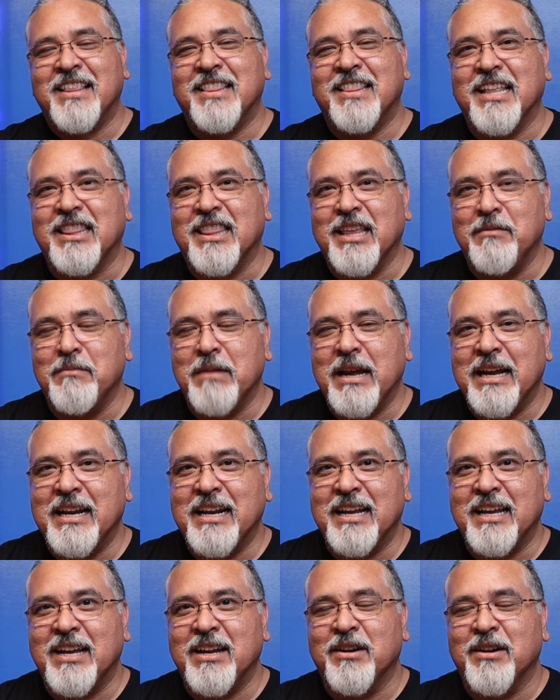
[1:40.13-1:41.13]
that they made
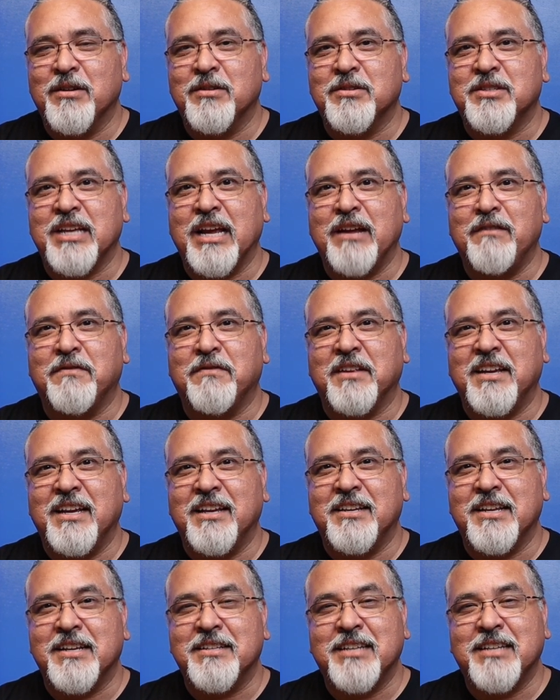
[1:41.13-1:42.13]
it here safely.
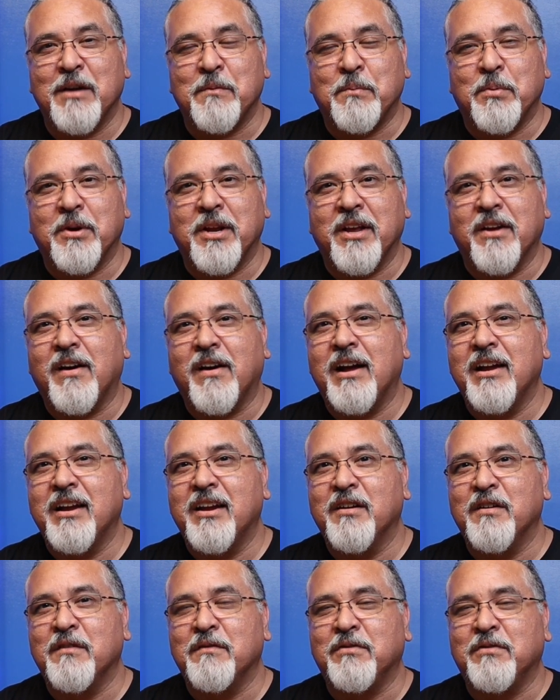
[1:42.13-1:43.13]
It does get pretty hot
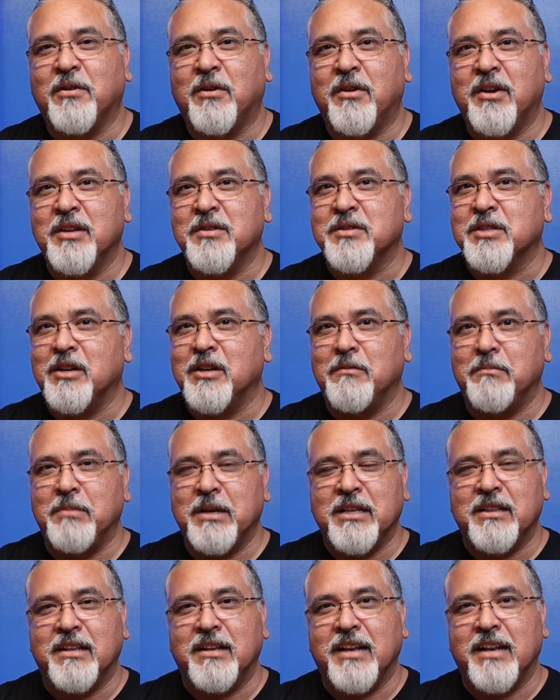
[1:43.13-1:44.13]
here in Florida. It's going to
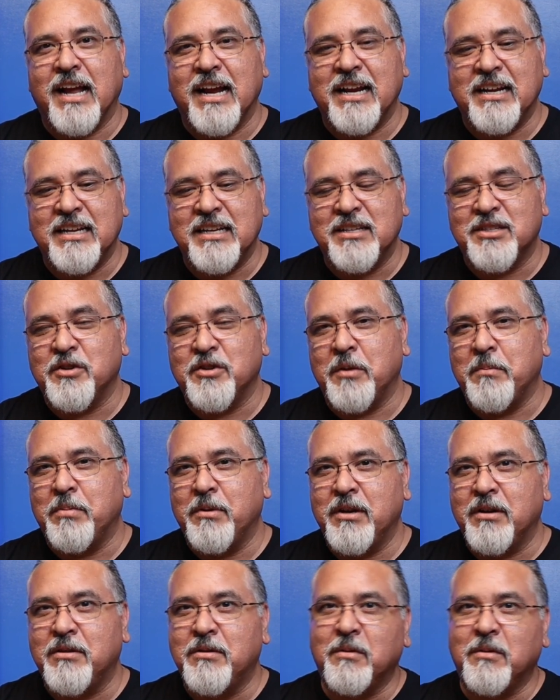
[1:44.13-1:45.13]
be in the 90s. So he
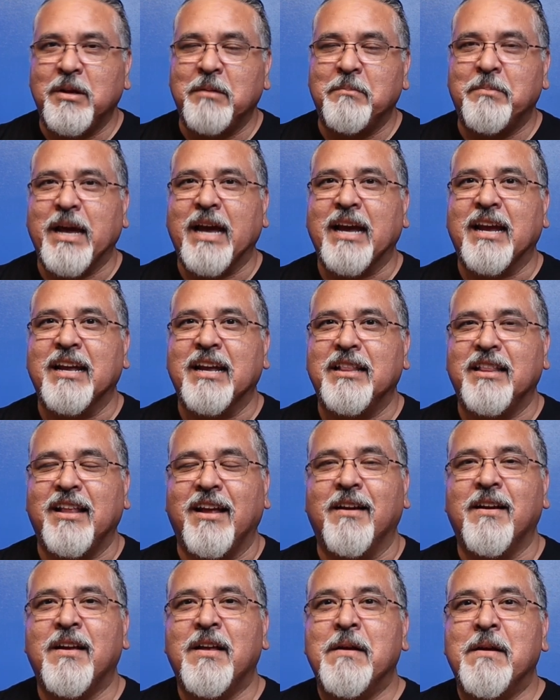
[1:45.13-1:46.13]
put a cooling pack in
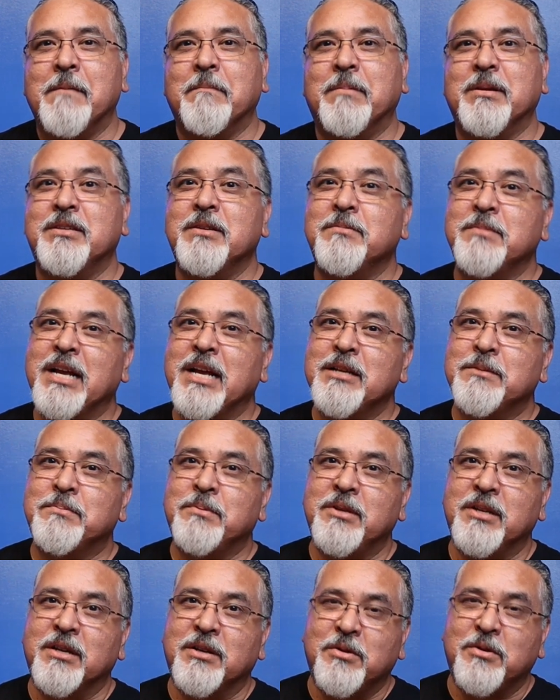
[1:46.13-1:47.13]
there. But sometimes
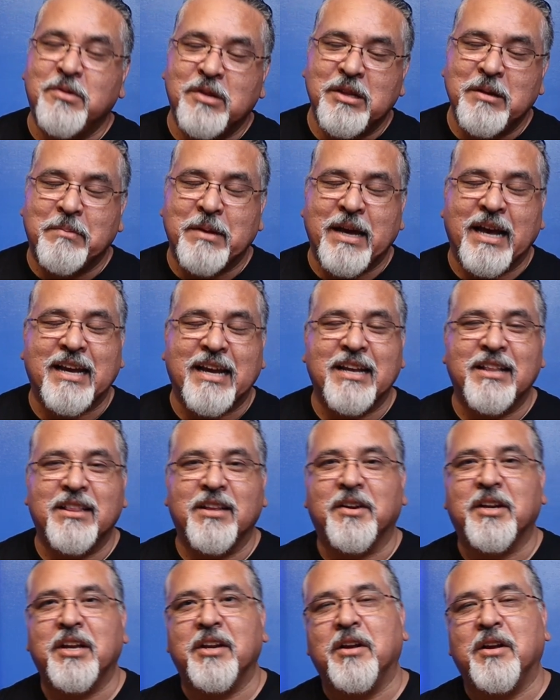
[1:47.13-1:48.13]
putting a cooling pack in
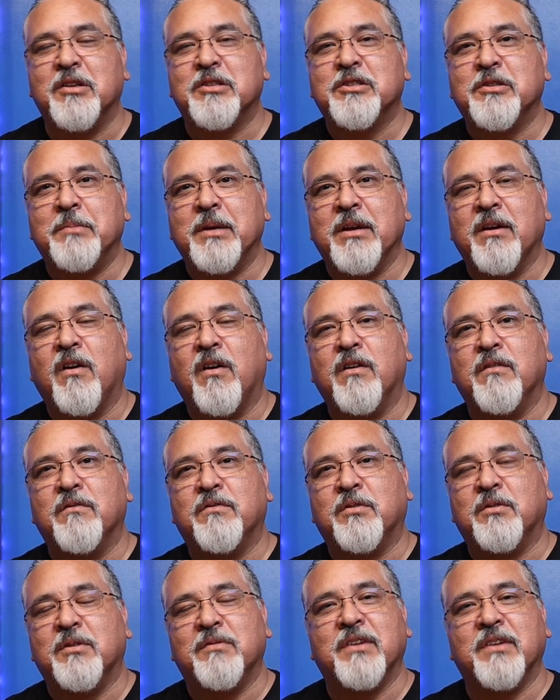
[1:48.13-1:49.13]
there can also be
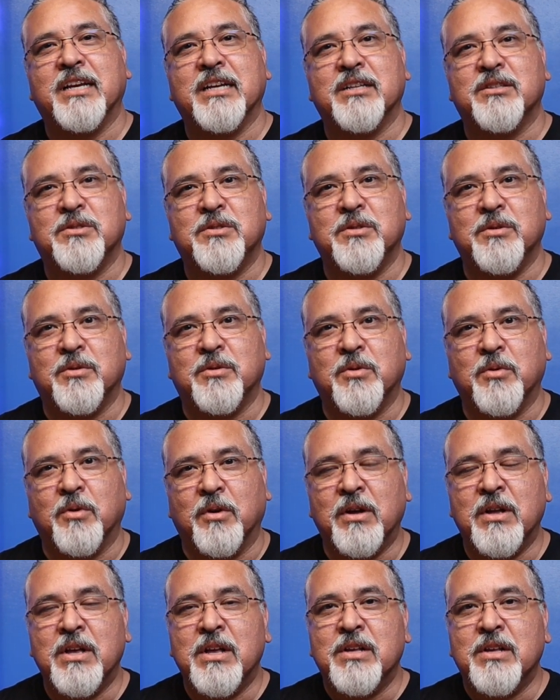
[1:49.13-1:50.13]
harmful if it gets too
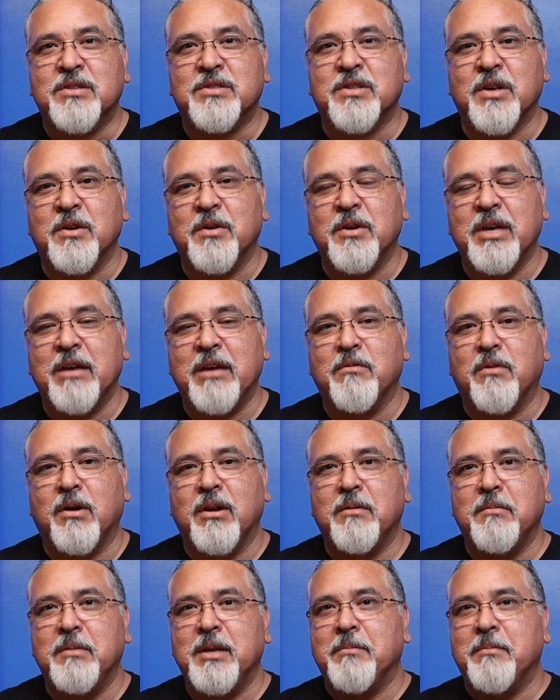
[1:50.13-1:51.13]
cool. So he
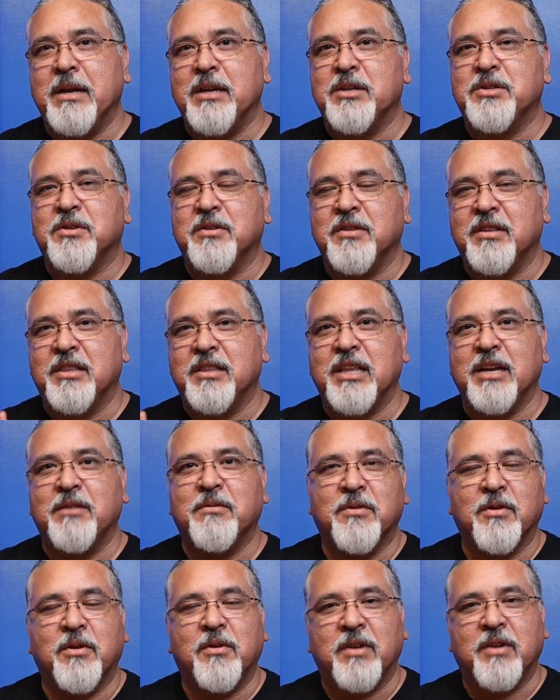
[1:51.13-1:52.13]
wanted me to make sure that they
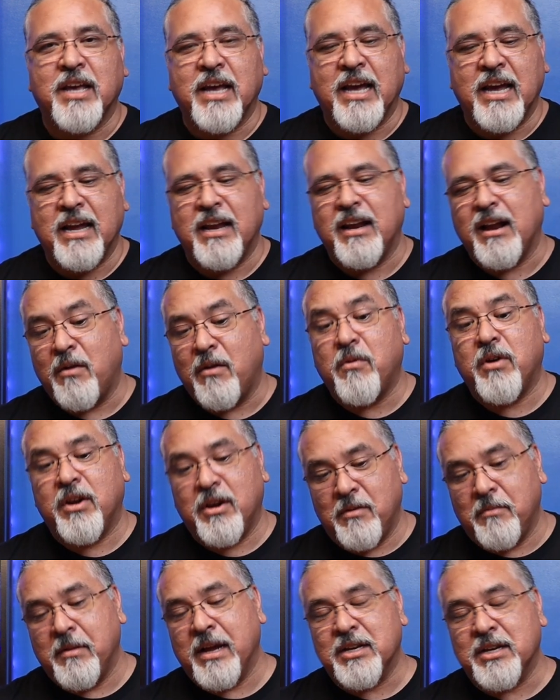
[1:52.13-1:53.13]
were okay. And I
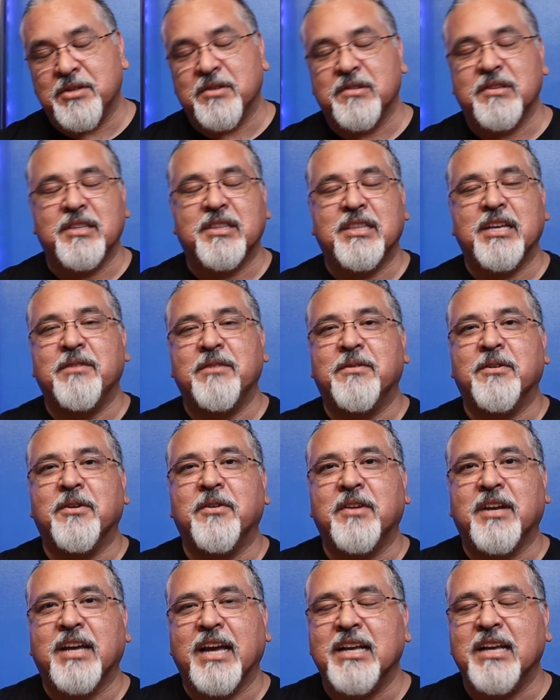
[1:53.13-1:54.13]
wanted to make sure that they were
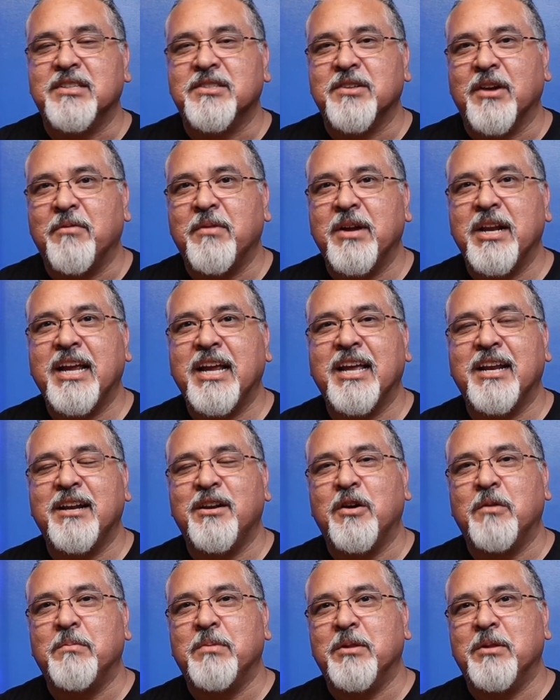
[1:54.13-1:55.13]
okay. So I went ahead
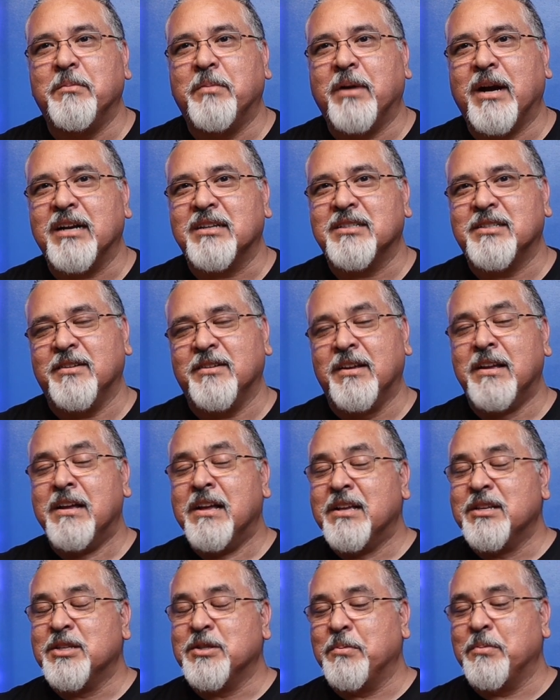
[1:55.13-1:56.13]
and opened the box. So
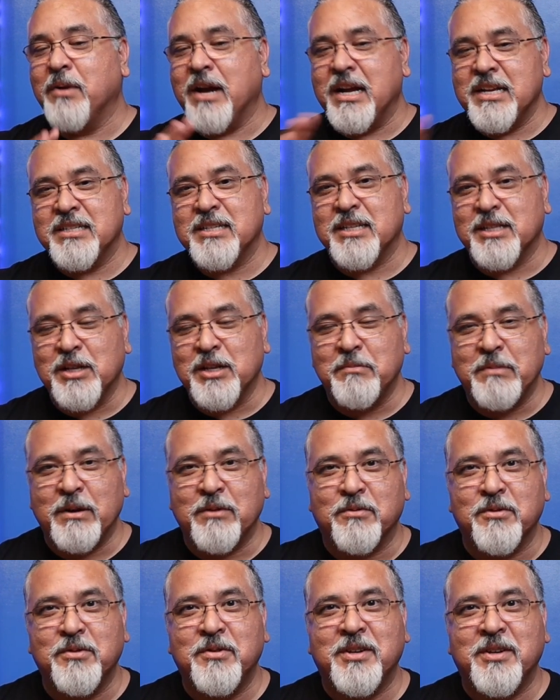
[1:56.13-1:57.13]
surprise is a little
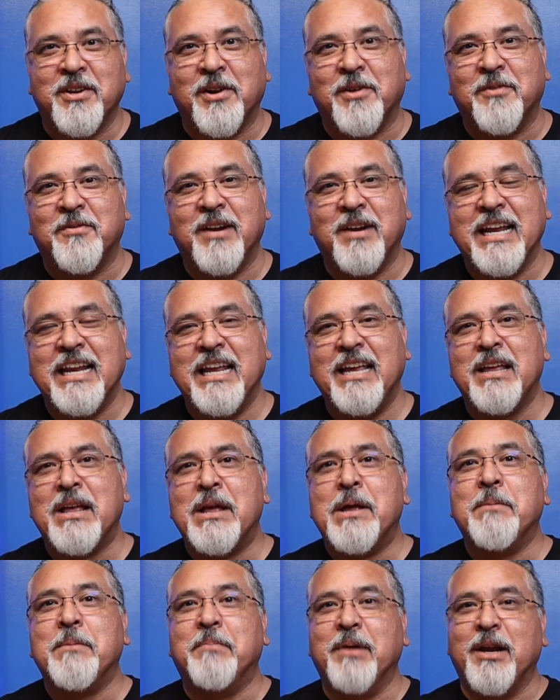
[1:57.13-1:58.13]
bit ruined already.
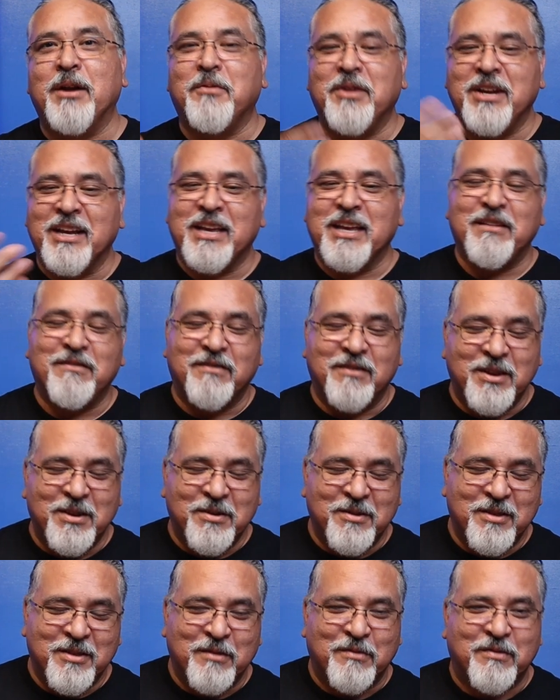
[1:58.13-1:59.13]
But I want to give
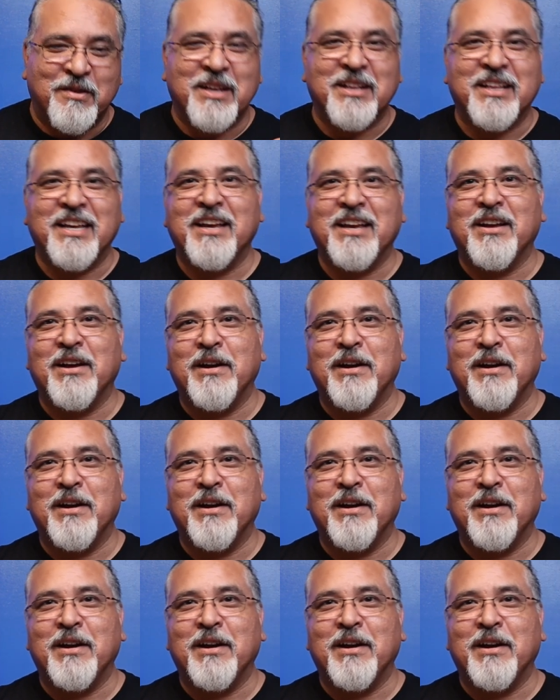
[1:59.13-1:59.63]
you the feeling